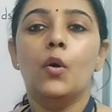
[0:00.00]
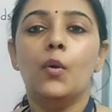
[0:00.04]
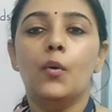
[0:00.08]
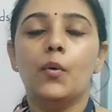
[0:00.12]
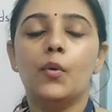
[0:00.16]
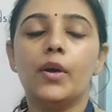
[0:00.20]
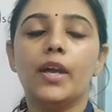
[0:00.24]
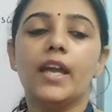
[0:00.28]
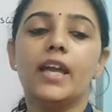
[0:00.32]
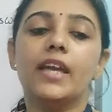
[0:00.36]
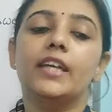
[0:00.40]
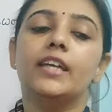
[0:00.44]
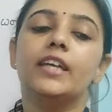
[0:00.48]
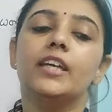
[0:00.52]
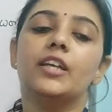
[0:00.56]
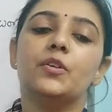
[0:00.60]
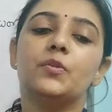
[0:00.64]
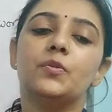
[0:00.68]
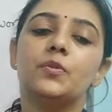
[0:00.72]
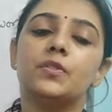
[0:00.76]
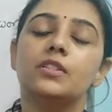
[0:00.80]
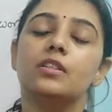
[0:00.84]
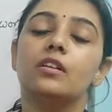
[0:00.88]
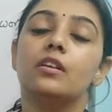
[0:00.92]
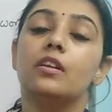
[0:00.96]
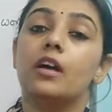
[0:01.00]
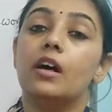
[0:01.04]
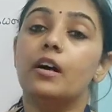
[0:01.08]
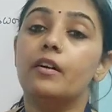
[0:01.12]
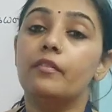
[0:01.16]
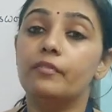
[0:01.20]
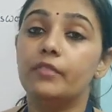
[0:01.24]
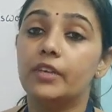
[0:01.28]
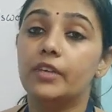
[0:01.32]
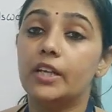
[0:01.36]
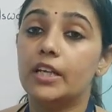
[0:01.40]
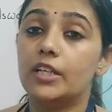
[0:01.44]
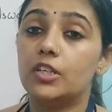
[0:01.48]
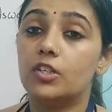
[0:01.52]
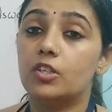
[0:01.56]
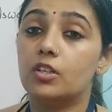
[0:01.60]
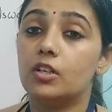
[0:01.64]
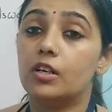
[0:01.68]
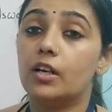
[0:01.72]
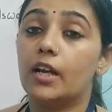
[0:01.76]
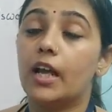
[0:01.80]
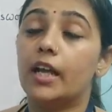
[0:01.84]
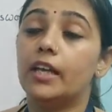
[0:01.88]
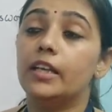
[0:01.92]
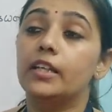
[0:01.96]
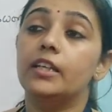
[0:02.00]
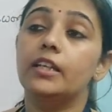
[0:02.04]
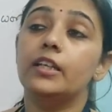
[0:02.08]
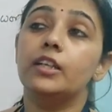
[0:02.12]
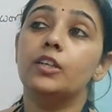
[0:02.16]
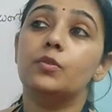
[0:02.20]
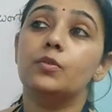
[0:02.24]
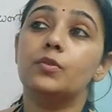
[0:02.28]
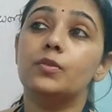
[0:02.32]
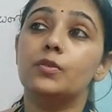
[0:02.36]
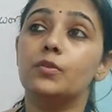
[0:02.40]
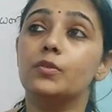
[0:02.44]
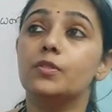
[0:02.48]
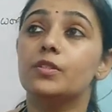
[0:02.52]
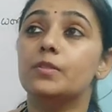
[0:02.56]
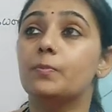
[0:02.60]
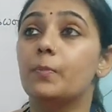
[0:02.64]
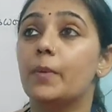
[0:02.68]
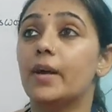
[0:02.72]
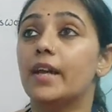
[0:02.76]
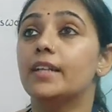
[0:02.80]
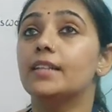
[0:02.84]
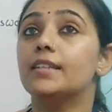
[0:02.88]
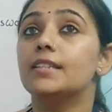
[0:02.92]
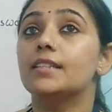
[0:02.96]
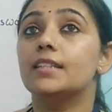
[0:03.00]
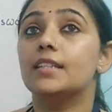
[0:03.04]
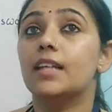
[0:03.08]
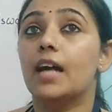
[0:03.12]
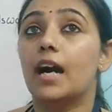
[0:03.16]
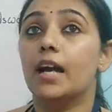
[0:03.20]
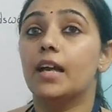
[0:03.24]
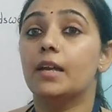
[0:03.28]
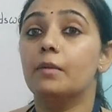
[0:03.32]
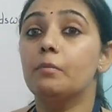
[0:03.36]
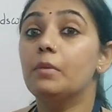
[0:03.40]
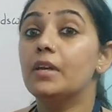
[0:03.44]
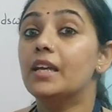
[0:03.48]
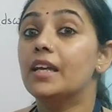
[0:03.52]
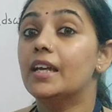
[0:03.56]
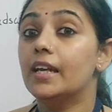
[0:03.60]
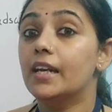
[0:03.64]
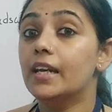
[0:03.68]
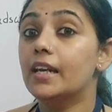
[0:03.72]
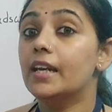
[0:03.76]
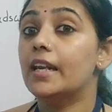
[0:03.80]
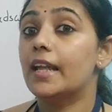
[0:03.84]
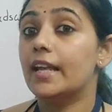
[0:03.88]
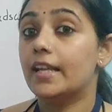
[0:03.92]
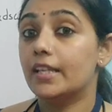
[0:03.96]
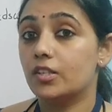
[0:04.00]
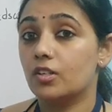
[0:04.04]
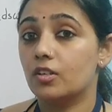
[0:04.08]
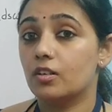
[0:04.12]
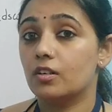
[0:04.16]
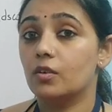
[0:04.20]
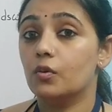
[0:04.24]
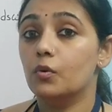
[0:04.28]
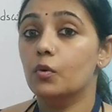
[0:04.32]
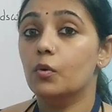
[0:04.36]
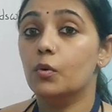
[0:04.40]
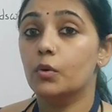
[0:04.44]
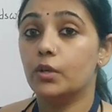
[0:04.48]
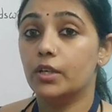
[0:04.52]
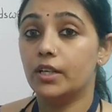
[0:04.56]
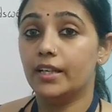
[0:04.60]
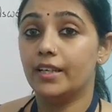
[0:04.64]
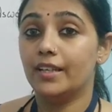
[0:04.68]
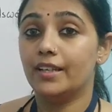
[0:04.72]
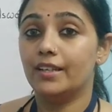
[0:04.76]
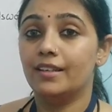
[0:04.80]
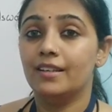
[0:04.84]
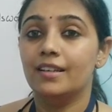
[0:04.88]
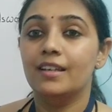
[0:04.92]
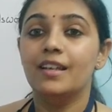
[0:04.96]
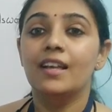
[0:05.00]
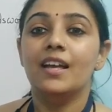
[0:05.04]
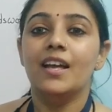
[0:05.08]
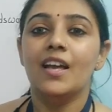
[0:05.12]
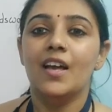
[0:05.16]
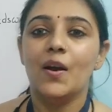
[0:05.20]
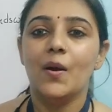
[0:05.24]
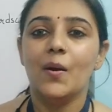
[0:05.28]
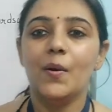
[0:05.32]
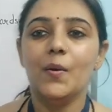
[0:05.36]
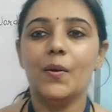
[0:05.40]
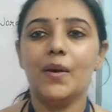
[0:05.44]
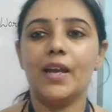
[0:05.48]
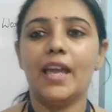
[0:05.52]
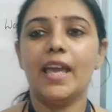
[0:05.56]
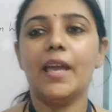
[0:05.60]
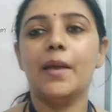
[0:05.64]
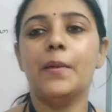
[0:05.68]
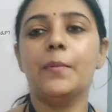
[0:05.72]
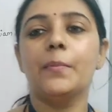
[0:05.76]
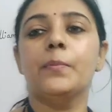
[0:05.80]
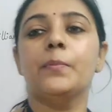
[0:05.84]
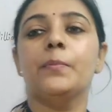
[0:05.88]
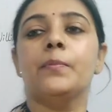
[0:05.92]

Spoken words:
Okay, he used to love nature and he used to spend time in nature only. Okay,